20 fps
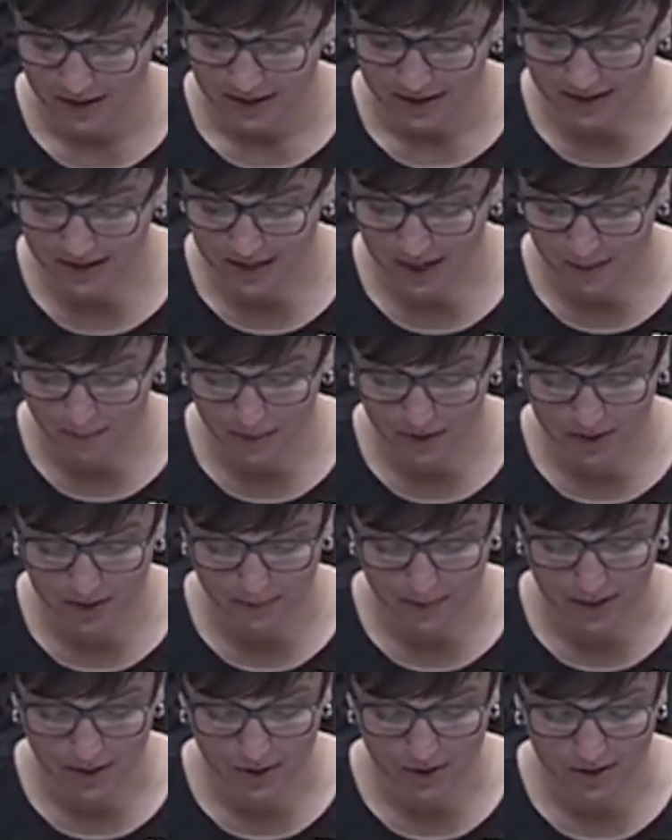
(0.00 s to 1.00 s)
The state puts
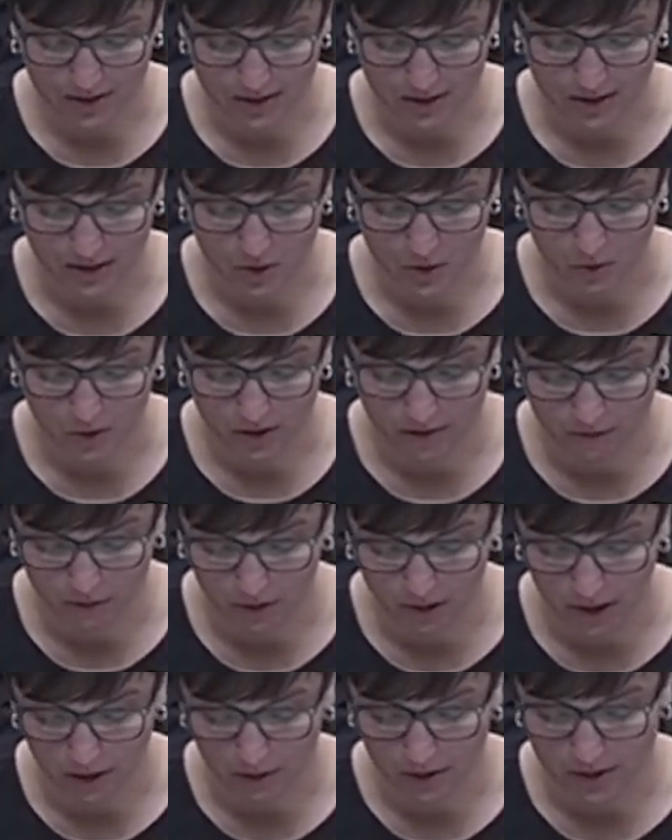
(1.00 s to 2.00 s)
patients in a
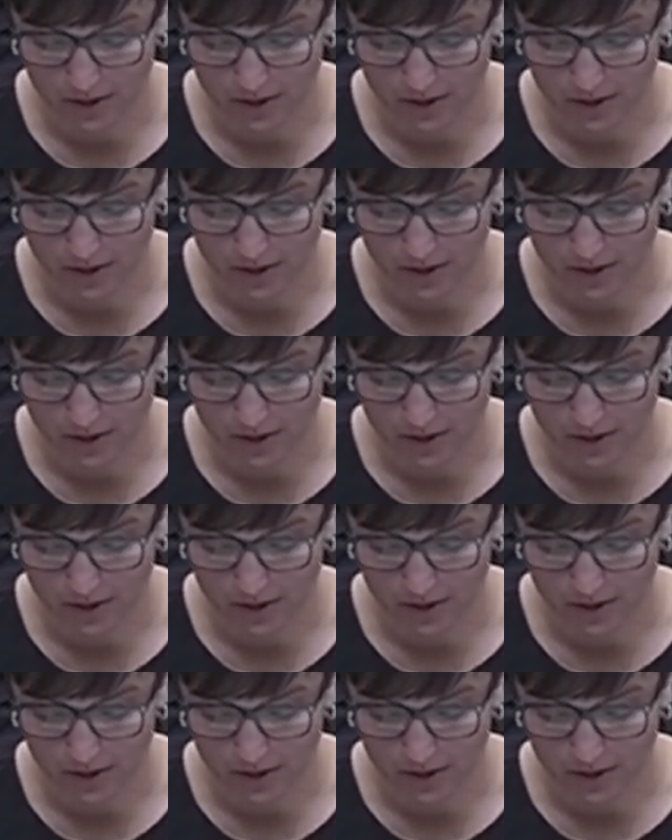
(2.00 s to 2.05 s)
24 hour